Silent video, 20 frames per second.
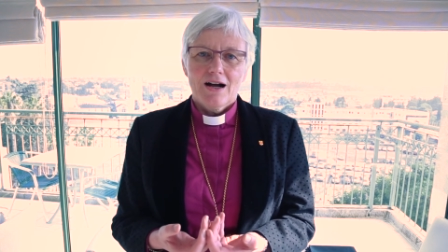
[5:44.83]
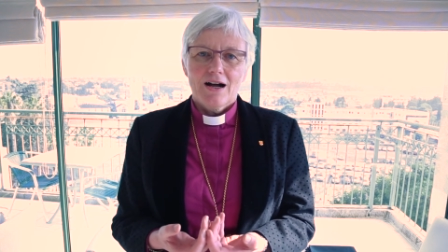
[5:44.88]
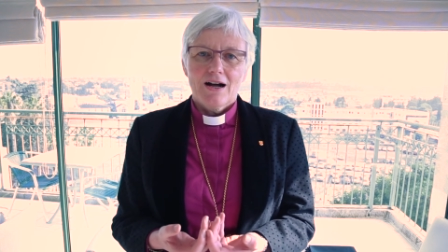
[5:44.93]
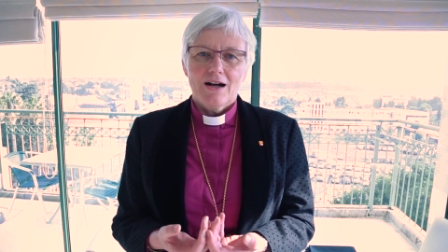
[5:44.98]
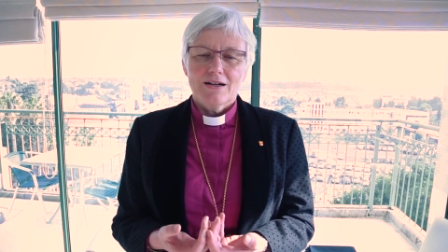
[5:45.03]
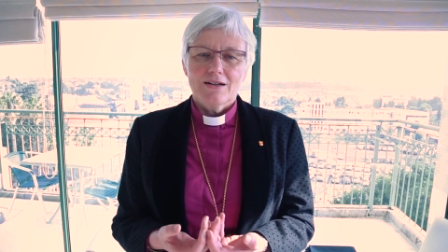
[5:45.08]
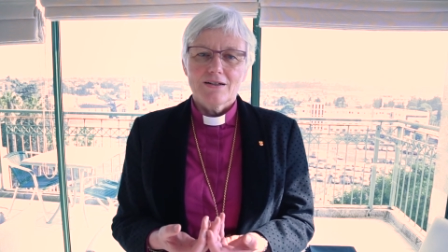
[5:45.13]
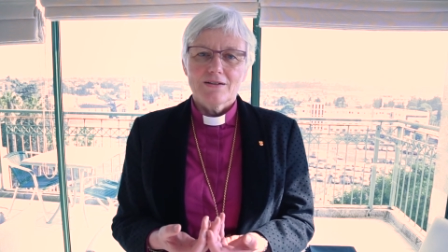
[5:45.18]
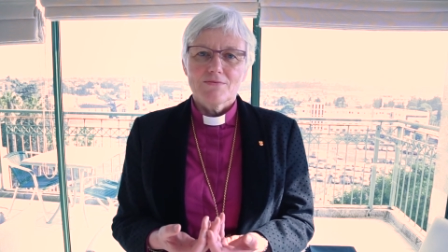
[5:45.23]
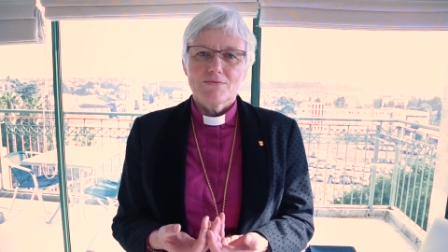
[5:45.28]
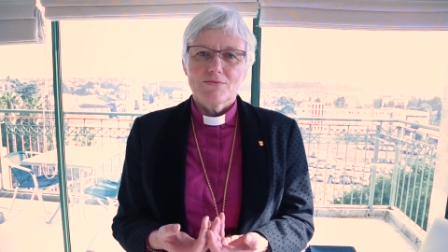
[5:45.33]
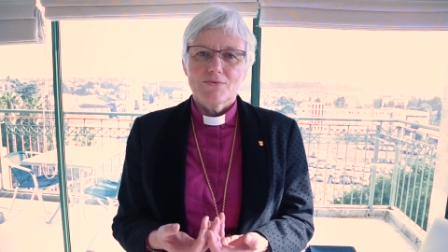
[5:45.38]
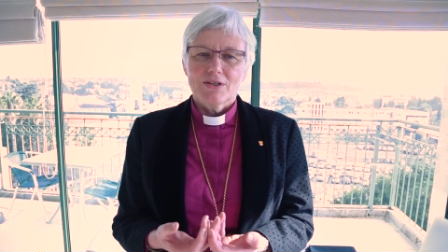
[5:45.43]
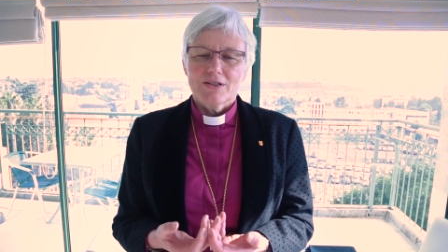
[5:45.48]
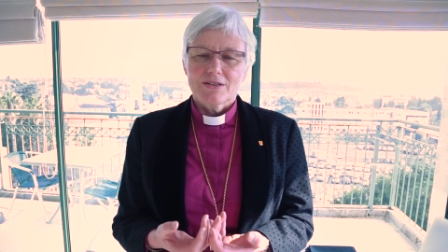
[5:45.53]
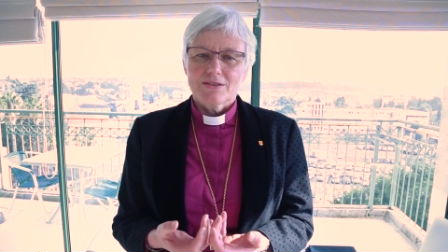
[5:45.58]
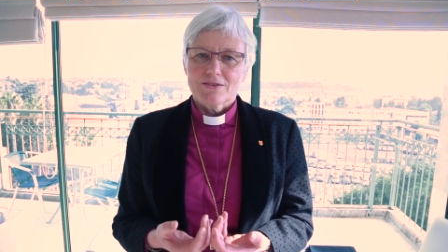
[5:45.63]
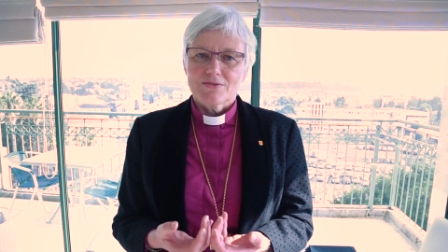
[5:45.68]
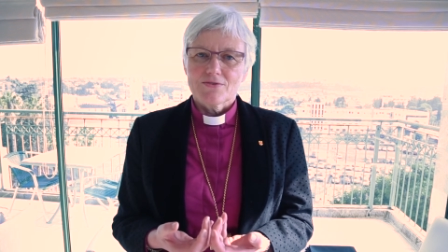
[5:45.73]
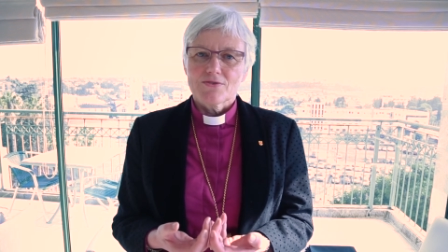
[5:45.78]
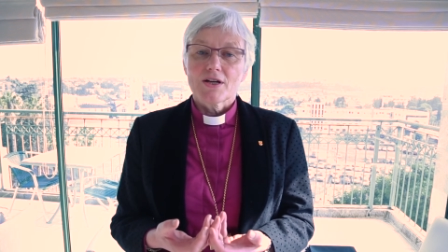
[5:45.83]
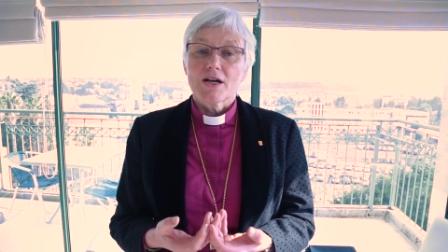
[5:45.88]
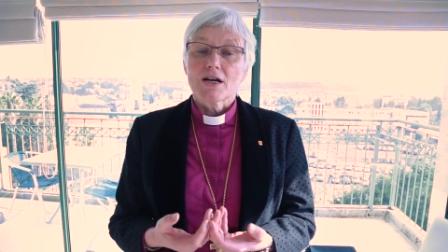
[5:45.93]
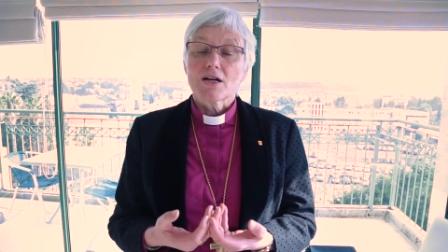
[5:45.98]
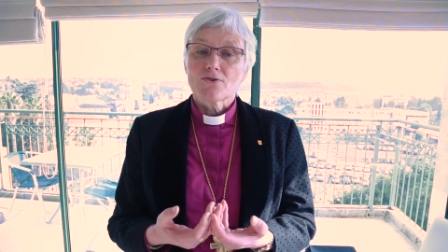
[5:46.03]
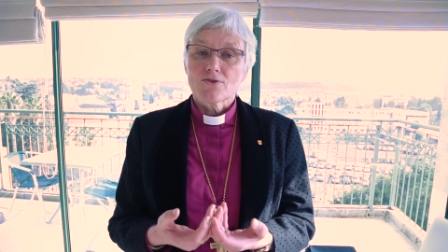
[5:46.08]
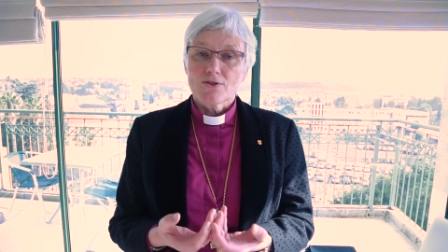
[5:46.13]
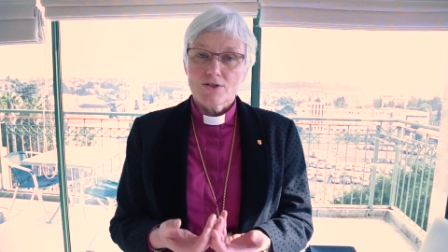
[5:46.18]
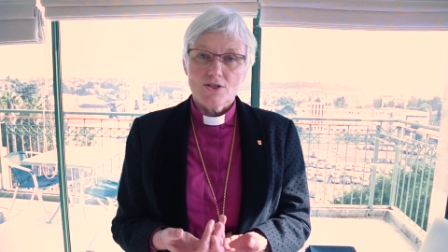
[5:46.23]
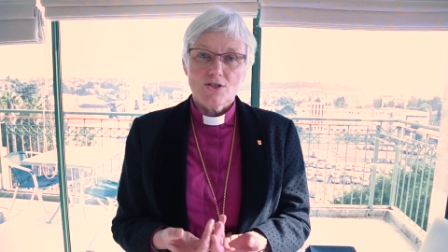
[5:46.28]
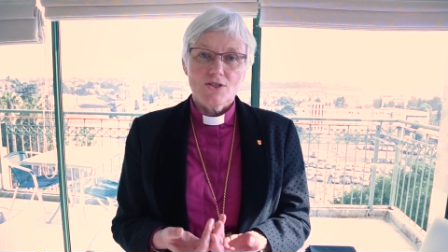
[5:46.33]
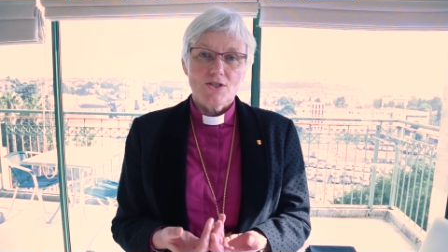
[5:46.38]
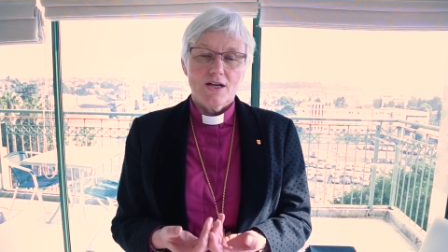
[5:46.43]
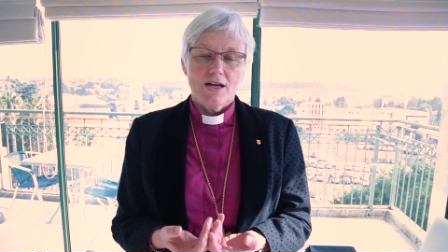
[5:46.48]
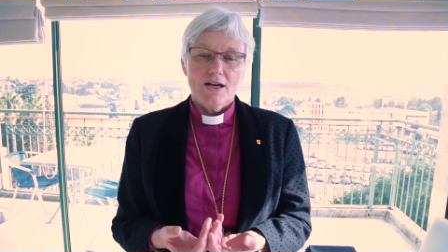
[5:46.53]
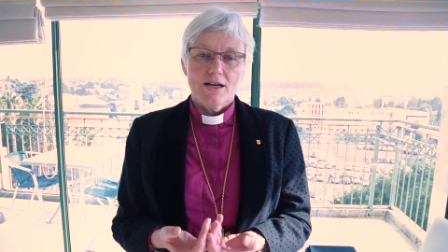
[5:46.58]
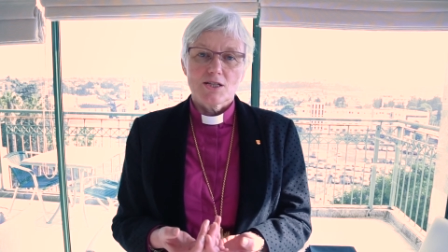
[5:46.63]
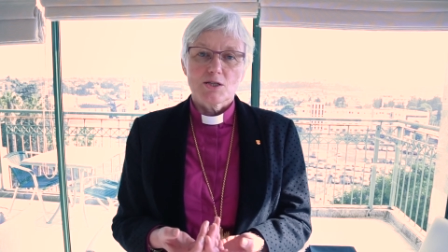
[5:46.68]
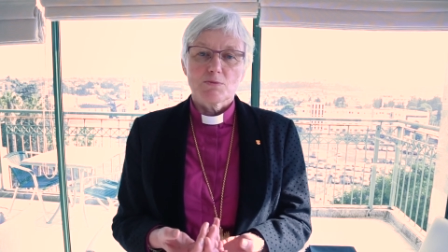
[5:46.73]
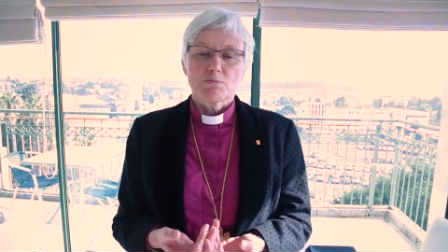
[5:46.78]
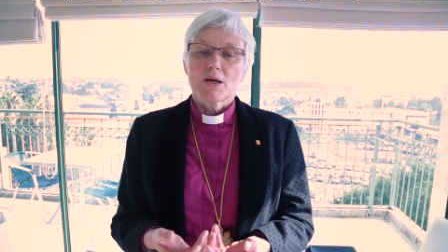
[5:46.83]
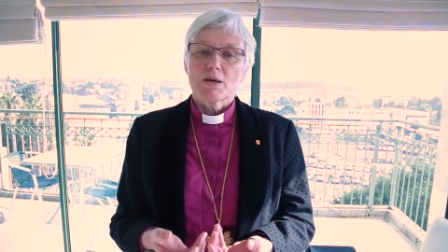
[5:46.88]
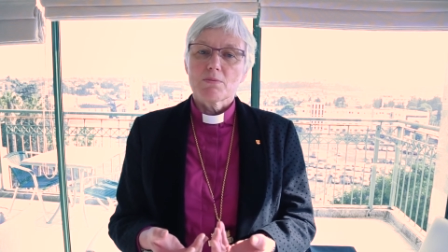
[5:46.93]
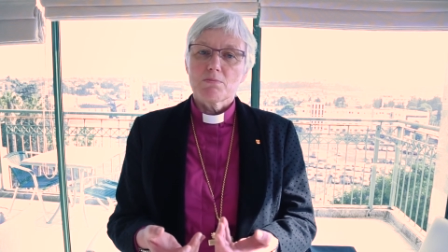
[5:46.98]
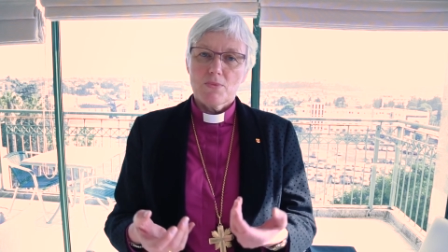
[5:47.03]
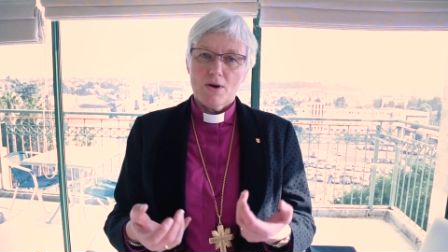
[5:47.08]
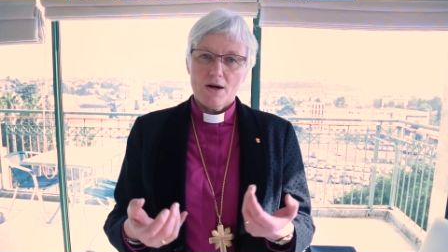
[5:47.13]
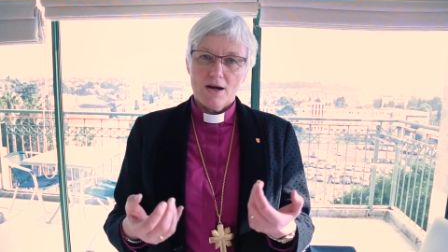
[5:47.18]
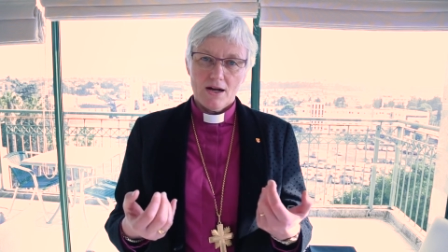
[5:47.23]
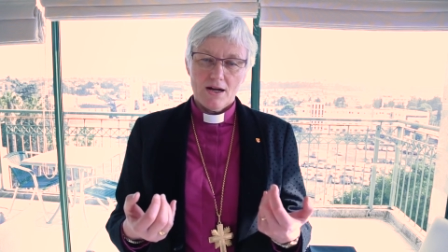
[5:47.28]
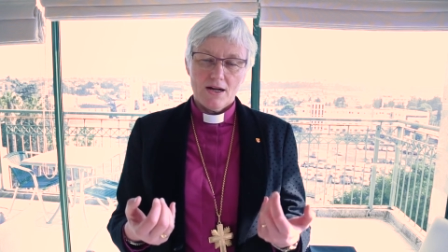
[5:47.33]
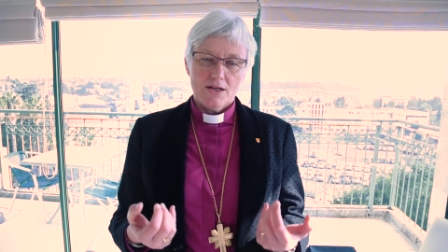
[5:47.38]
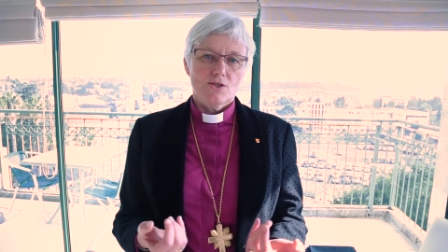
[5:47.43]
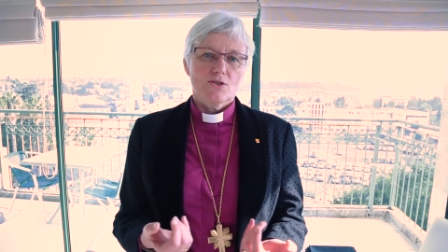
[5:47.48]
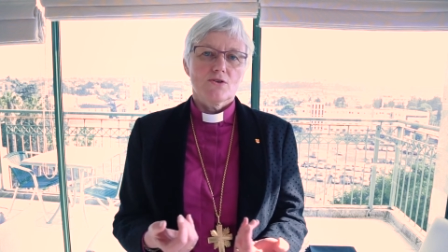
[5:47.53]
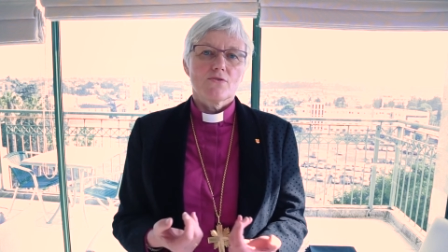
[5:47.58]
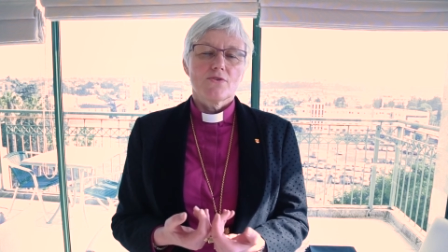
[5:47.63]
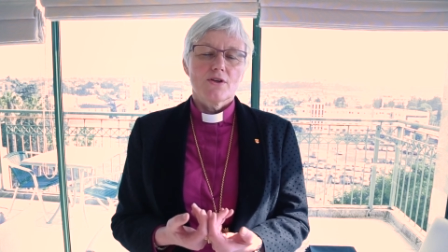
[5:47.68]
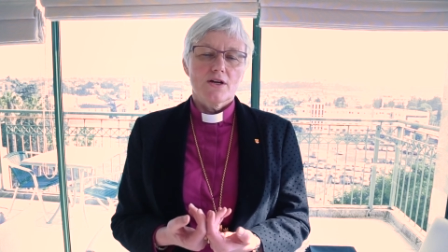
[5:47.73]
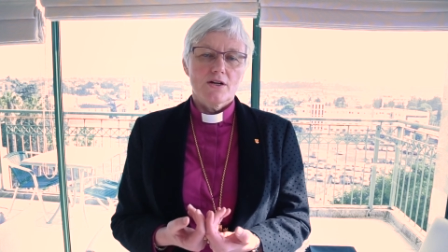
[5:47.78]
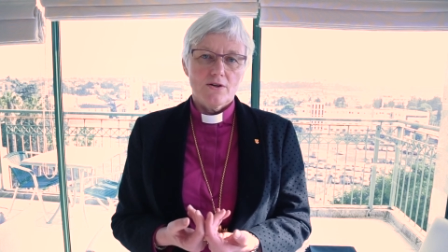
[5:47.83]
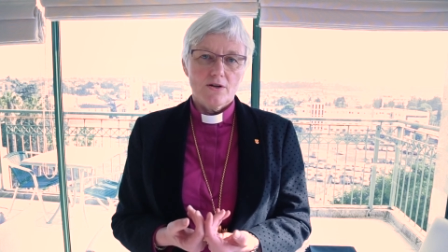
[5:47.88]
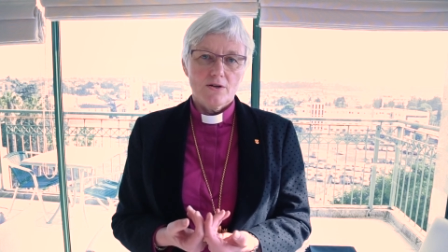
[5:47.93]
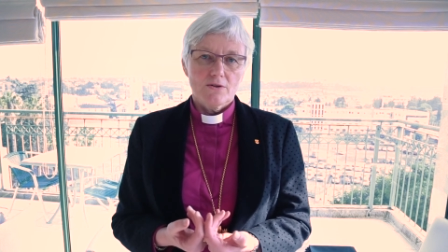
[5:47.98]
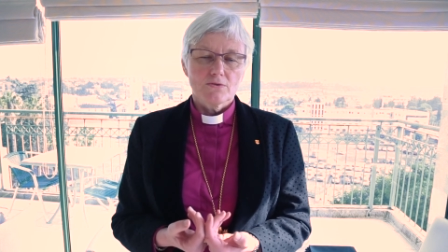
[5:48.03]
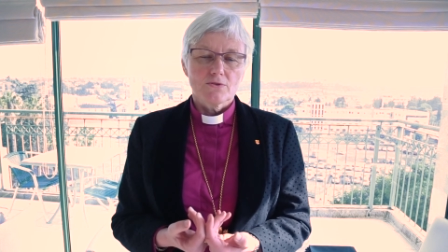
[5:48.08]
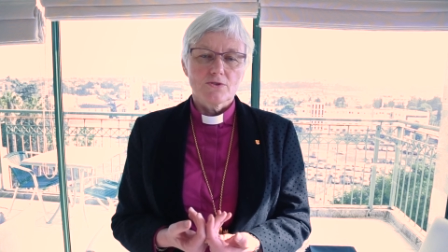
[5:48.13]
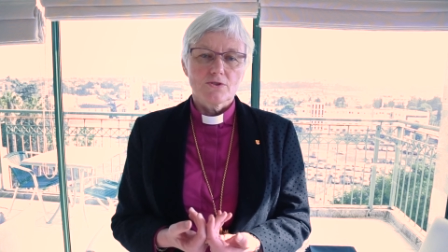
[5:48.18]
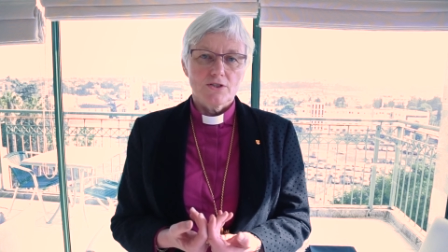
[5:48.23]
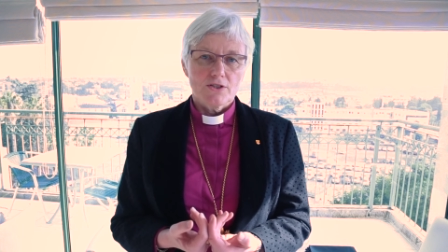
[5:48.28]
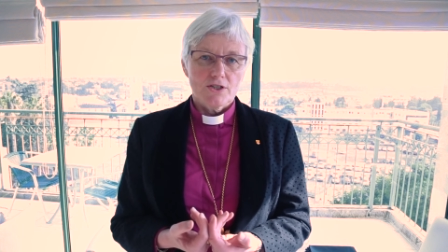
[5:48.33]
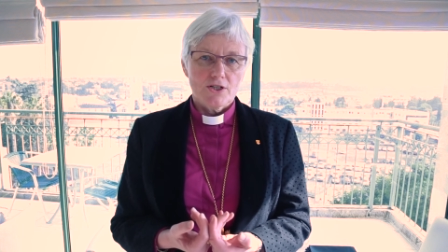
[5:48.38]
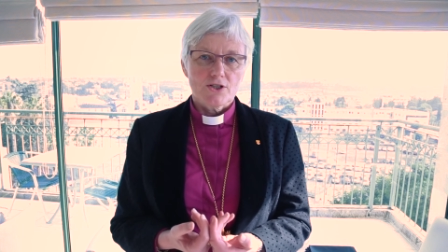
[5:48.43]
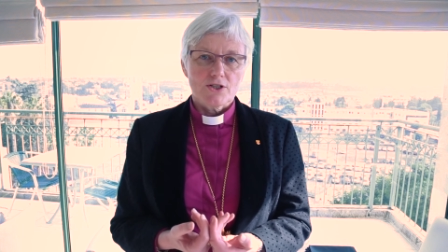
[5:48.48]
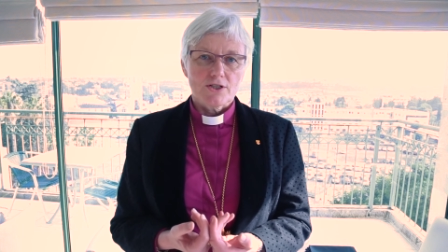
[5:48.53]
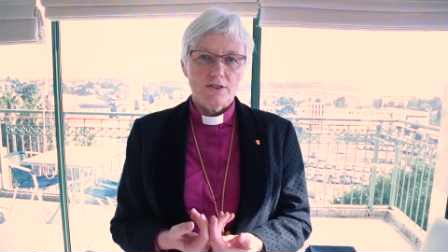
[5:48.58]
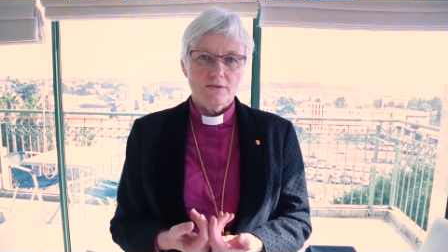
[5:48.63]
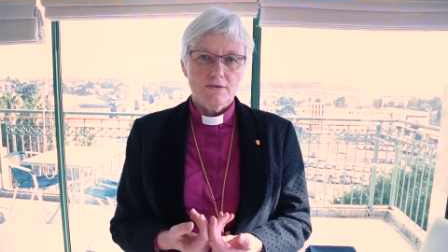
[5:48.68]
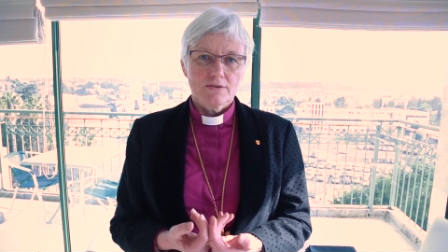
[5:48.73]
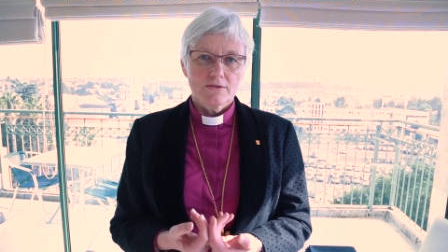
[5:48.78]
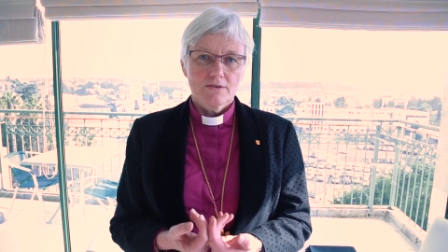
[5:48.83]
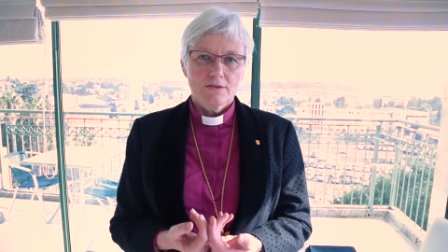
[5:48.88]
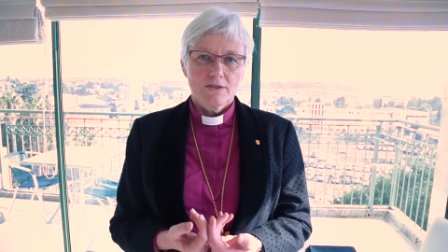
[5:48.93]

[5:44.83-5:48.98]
that they are criticized by parts of their own tradition.